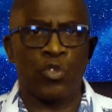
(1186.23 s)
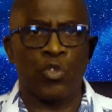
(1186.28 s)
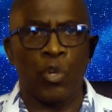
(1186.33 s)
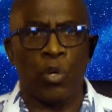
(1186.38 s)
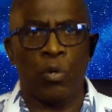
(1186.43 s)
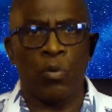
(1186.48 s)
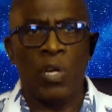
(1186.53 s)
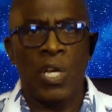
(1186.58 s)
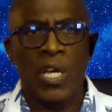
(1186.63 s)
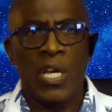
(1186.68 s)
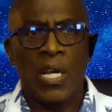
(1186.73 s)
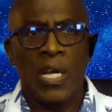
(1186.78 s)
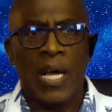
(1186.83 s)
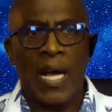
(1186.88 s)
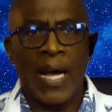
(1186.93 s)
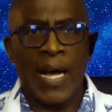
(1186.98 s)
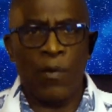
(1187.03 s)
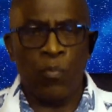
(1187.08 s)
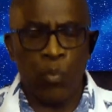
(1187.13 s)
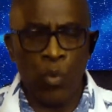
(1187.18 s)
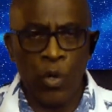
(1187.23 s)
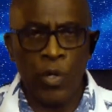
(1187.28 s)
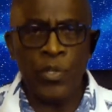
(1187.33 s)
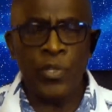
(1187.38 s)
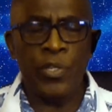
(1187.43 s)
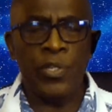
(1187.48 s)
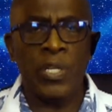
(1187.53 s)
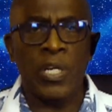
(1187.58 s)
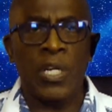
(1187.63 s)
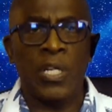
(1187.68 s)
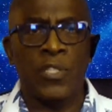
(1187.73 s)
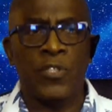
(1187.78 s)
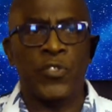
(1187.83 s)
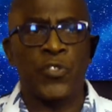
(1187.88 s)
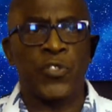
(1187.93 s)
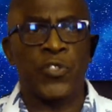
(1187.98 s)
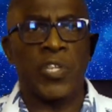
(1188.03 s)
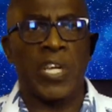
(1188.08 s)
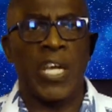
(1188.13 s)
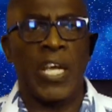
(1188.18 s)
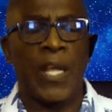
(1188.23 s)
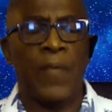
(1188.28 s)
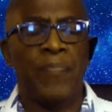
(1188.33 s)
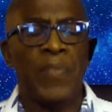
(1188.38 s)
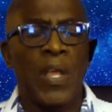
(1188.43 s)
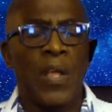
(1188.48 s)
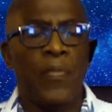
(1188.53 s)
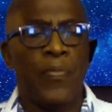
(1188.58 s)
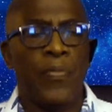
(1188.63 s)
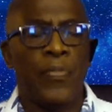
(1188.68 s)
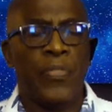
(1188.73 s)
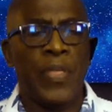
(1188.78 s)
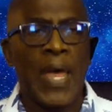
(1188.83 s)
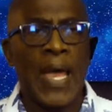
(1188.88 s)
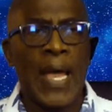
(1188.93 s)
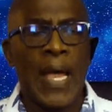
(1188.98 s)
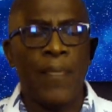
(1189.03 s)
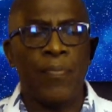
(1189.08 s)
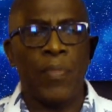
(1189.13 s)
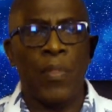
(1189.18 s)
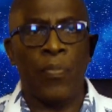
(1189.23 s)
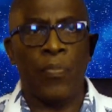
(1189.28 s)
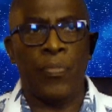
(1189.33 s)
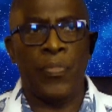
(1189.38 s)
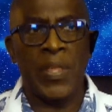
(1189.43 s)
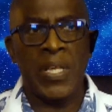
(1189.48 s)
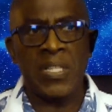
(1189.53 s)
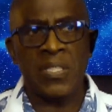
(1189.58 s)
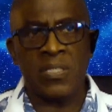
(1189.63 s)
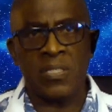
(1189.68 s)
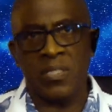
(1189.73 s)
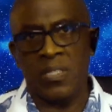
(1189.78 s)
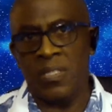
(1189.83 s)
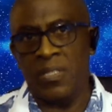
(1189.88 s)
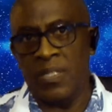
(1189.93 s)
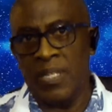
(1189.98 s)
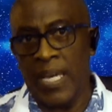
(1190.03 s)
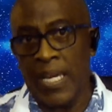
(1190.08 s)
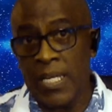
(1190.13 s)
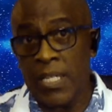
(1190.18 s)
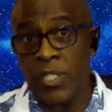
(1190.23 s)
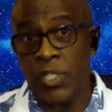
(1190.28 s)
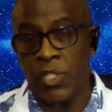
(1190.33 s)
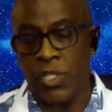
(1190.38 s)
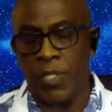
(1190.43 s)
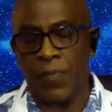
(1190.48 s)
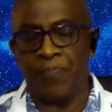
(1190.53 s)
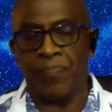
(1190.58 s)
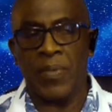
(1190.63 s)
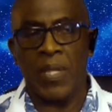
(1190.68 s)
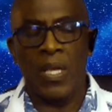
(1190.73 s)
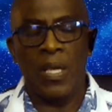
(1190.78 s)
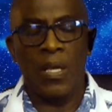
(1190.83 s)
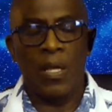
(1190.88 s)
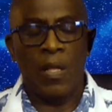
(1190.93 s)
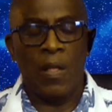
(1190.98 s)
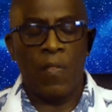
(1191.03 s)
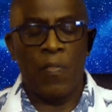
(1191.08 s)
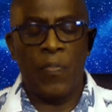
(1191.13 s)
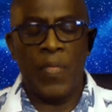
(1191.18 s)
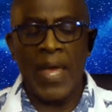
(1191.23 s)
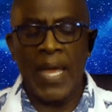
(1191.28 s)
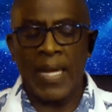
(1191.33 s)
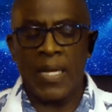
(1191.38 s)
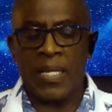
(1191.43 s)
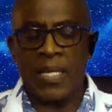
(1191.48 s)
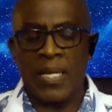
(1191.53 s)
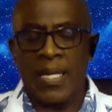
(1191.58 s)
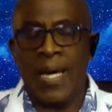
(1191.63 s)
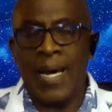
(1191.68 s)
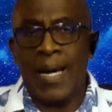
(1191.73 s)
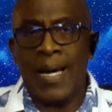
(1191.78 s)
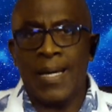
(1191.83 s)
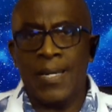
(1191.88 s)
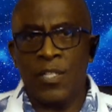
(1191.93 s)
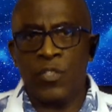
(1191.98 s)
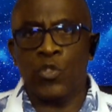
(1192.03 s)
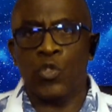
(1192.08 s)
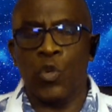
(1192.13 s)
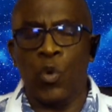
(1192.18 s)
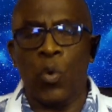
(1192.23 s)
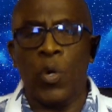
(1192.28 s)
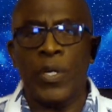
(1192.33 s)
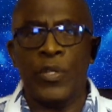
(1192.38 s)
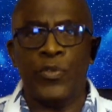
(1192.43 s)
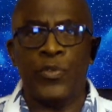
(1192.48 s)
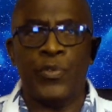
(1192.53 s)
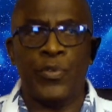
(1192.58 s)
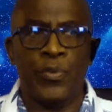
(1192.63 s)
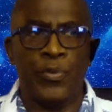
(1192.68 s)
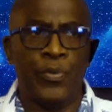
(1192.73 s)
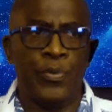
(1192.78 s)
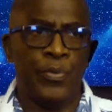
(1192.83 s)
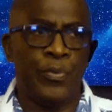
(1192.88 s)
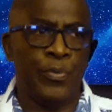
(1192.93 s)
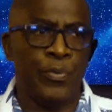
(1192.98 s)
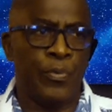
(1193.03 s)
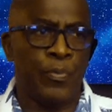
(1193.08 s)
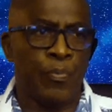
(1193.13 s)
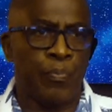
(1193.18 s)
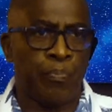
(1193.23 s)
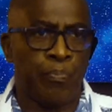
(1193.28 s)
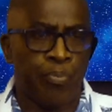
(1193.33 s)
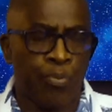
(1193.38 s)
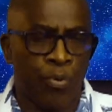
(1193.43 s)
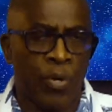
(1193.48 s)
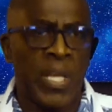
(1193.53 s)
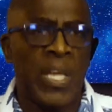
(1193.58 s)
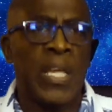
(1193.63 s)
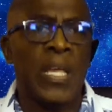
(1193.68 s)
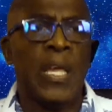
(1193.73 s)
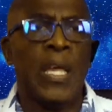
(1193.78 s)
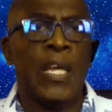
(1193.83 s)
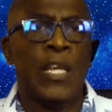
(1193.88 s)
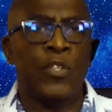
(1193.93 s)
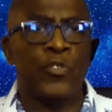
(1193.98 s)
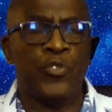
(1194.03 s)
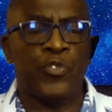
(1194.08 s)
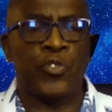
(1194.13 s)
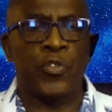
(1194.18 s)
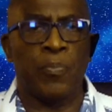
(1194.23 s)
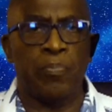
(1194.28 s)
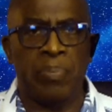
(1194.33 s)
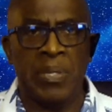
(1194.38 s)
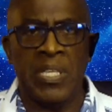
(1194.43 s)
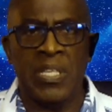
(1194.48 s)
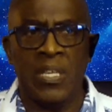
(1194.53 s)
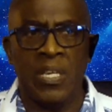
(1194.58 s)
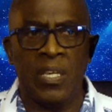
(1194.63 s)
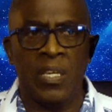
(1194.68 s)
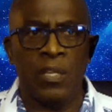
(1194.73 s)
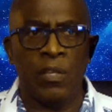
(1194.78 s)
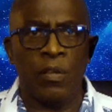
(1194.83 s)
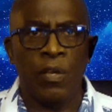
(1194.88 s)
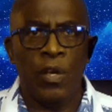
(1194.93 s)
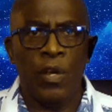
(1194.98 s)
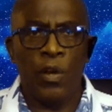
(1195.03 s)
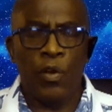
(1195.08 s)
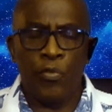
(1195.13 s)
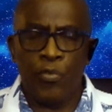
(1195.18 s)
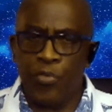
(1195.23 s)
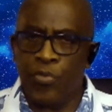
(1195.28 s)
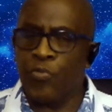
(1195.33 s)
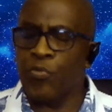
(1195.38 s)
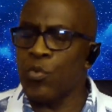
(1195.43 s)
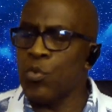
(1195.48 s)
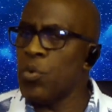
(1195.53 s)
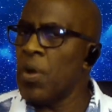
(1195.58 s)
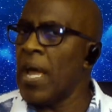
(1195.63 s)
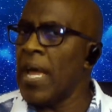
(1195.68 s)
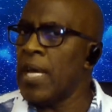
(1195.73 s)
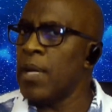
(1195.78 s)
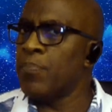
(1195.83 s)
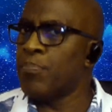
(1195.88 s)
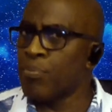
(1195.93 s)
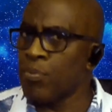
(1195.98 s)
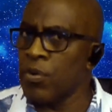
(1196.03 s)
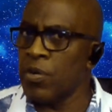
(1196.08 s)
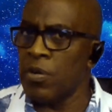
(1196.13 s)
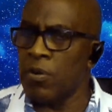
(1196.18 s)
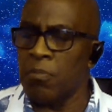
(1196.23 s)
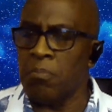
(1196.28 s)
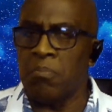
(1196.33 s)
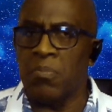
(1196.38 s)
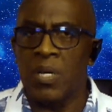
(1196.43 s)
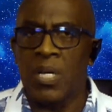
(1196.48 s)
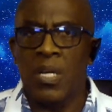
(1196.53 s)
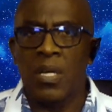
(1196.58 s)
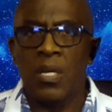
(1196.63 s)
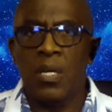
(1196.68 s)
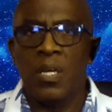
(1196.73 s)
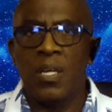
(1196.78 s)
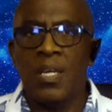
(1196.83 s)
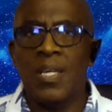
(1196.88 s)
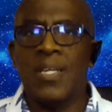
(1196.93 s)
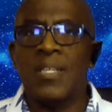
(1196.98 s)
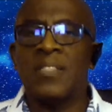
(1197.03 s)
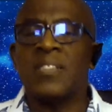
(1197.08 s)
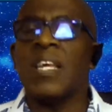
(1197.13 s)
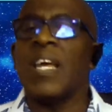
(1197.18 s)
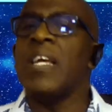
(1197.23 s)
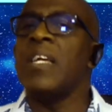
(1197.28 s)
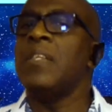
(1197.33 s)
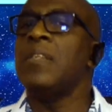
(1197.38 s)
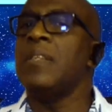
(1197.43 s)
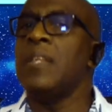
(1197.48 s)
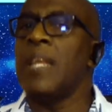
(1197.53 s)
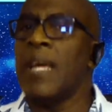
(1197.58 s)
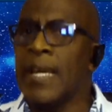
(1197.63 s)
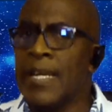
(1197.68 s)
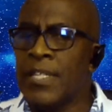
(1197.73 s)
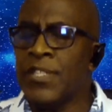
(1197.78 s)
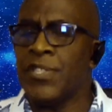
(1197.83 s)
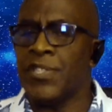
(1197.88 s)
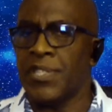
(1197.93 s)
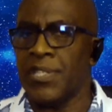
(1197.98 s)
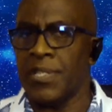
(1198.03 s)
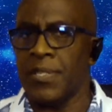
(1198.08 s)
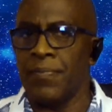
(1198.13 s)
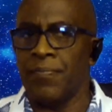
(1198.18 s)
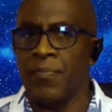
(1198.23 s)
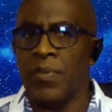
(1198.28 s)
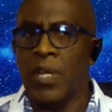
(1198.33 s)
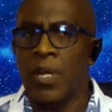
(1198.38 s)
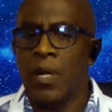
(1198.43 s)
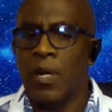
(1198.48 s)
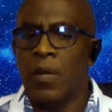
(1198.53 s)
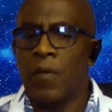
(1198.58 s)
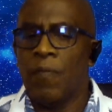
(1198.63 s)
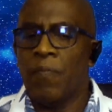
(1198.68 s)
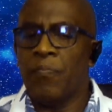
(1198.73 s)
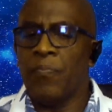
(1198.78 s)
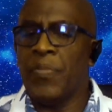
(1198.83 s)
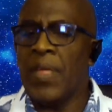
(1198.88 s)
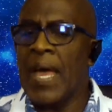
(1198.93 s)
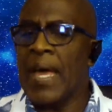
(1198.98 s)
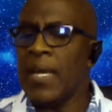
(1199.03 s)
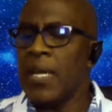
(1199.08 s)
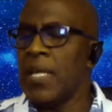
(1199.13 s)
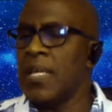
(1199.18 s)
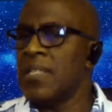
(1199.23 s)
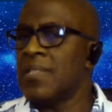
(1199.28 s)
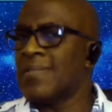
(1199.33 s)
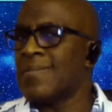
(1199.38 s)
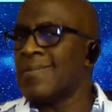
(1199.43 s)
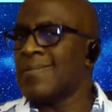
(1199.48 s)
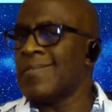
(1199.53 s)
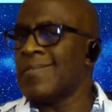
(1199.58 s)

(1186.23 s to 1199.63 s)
So I want you to understand that this nation that God is going to bring into being through Abram is a nation that is